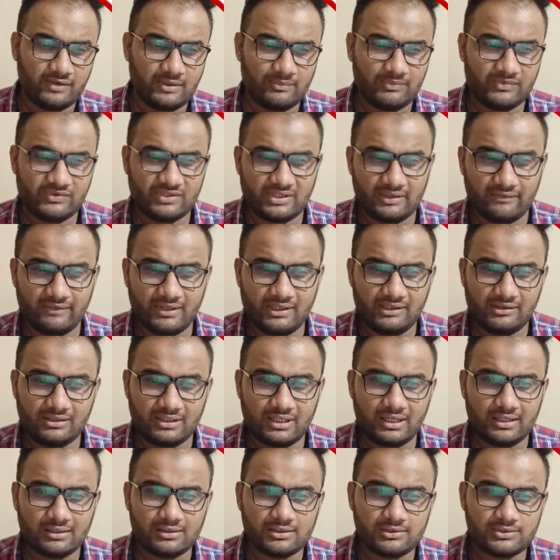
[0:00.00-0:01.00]
from
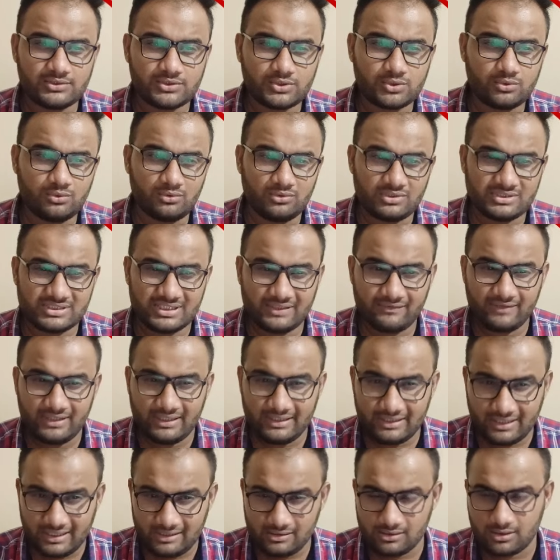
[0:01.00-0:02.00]
7th August to
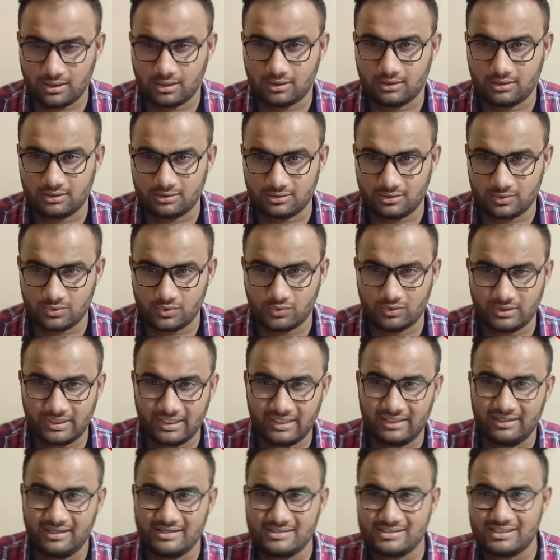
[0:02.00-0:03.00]
17th August. So
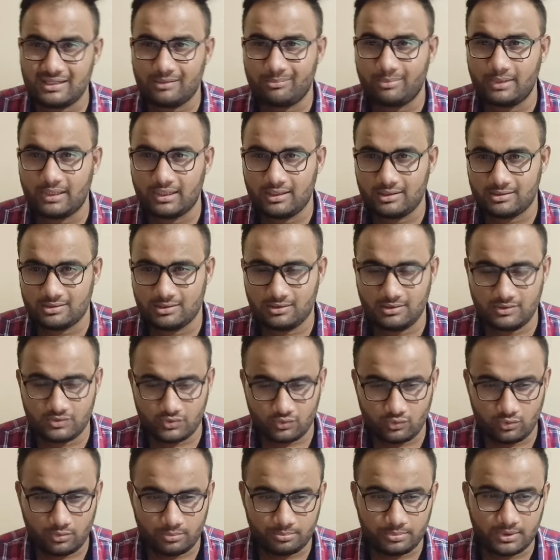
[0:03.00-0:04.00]
10 days the application
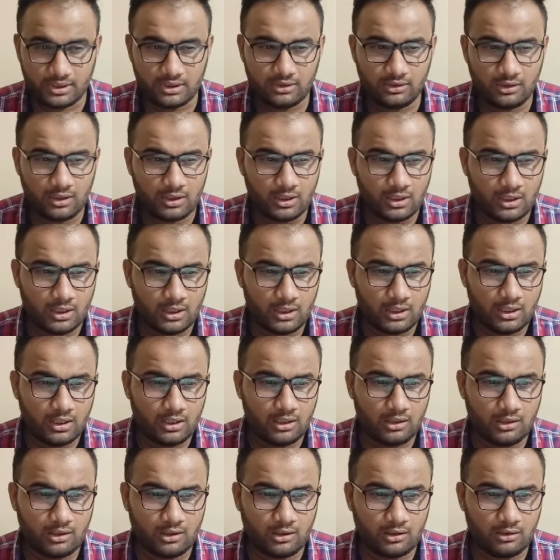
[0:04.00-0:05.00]
is open.
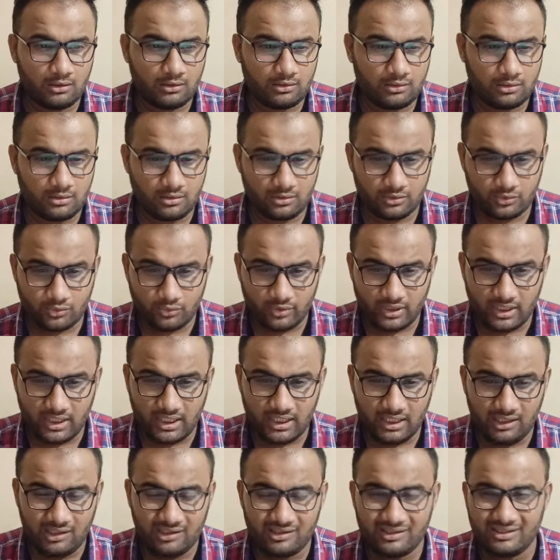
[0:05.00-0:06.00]

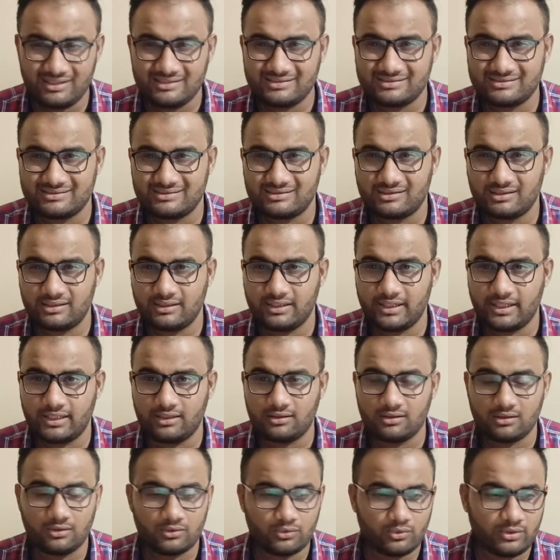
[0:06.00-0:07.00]
Today is
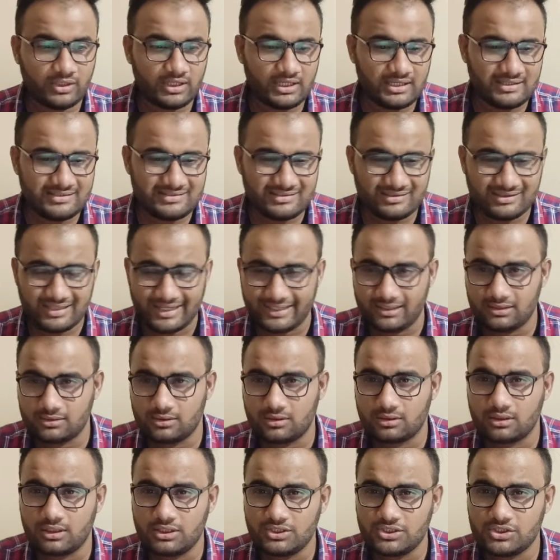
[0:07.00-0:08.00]

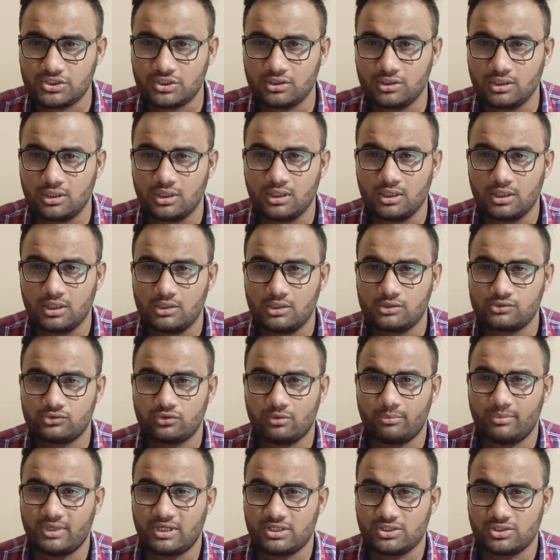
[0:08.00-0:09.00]
9th August.
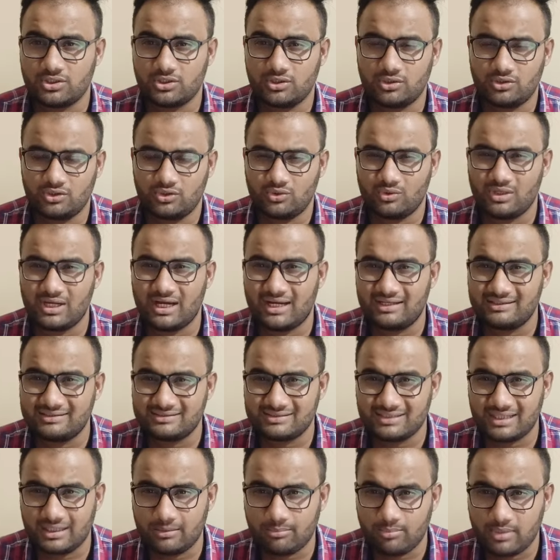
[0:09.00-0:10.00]
So make sure you
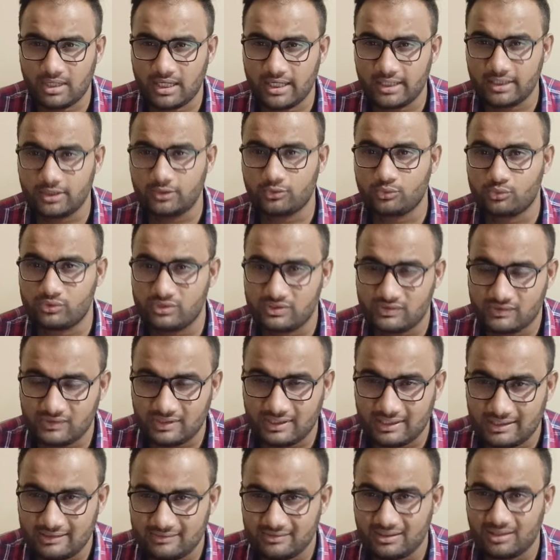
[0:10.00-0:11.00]
guys apply to
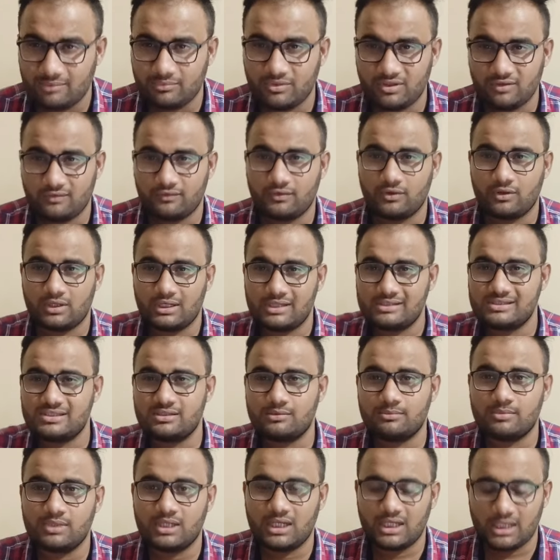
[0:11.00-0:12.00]
this exam if you are
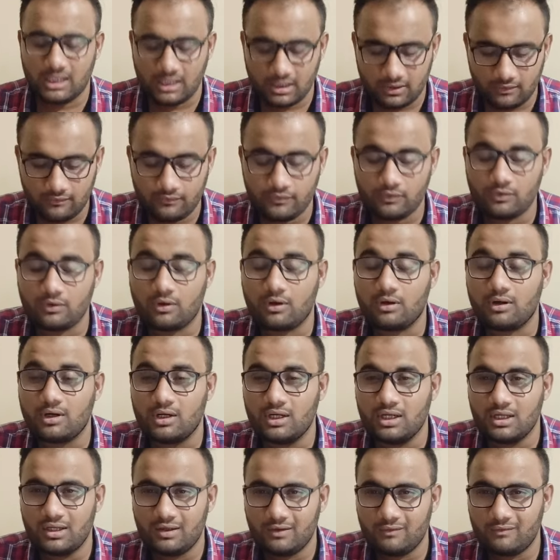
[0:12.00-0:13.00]
eligible or if you are
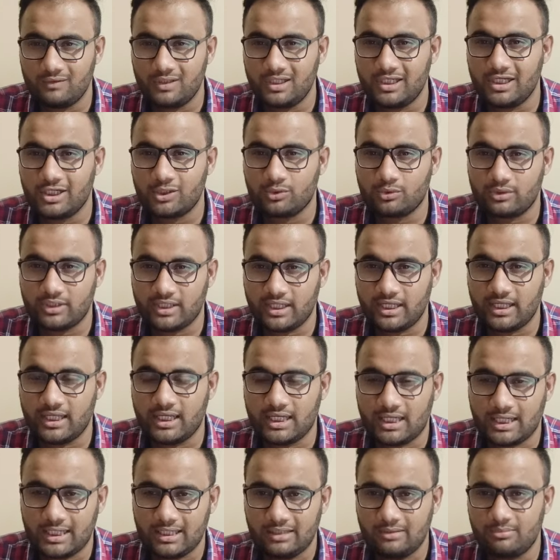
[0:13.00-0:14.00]
willing to
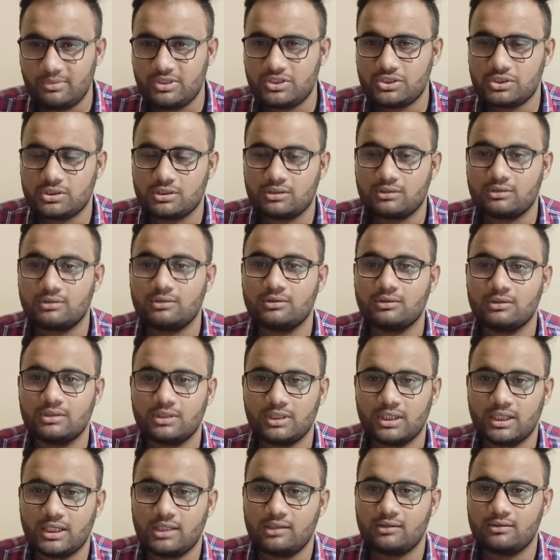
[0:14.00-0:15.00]
take admission
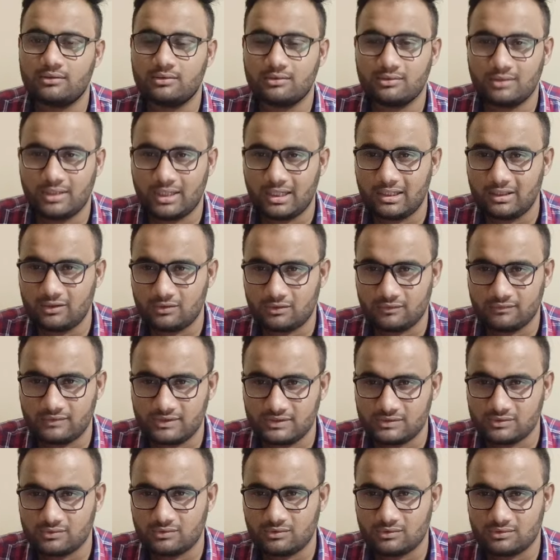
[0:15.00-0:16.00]
in any of
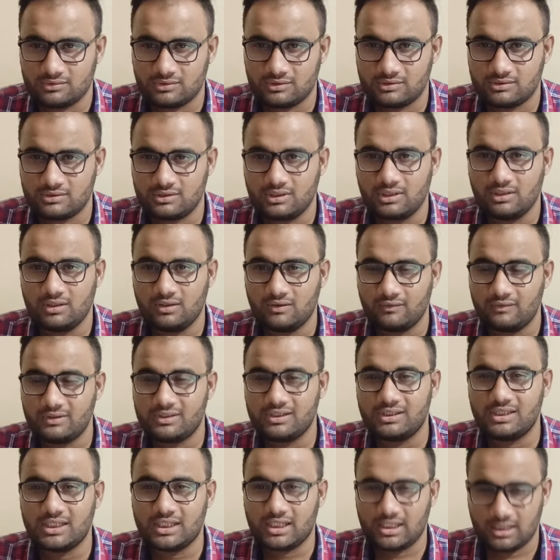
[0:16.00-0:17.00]
these courses
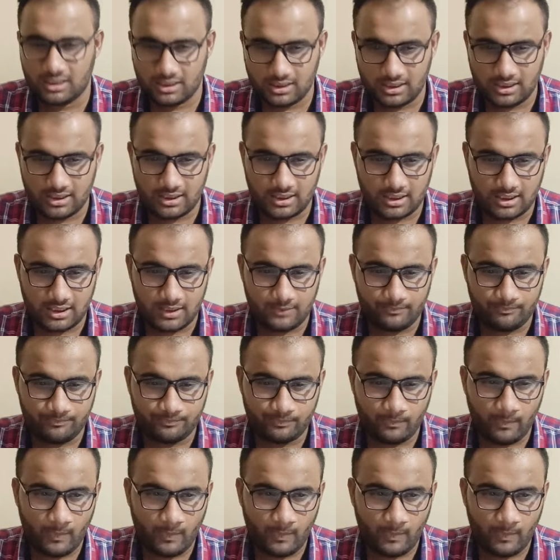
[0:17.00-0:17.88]
within the Karnataka.